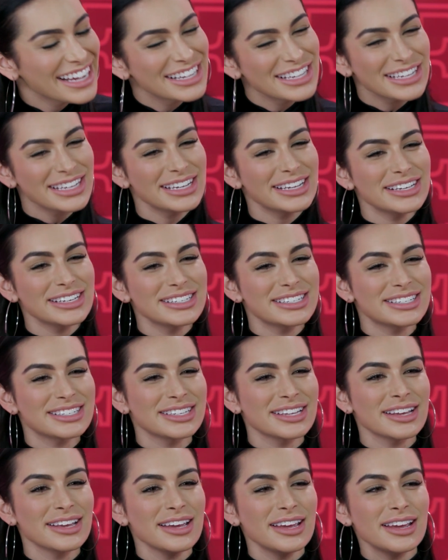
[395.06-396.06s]
is
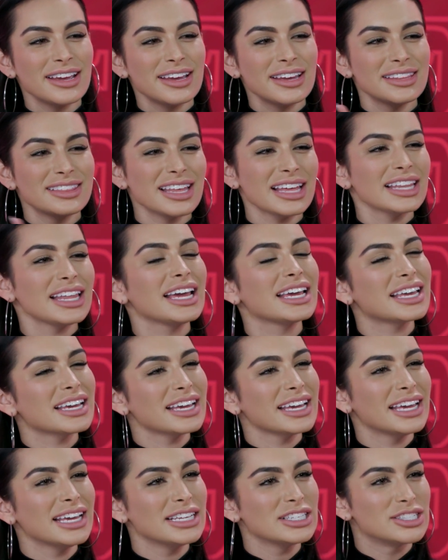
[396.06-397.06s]
that like
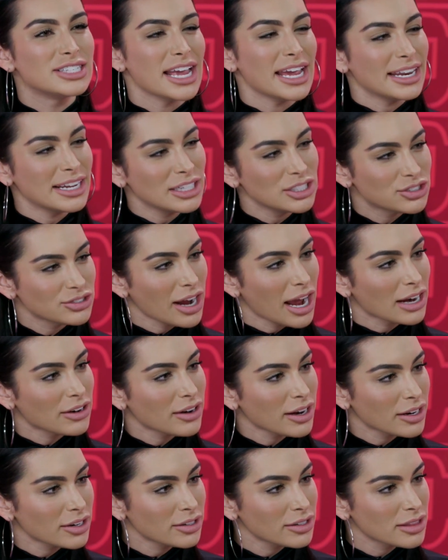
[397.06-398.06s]
his dating track
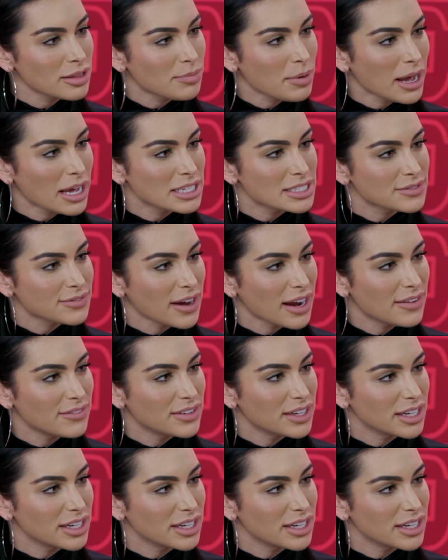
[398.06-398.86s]
record in the past 5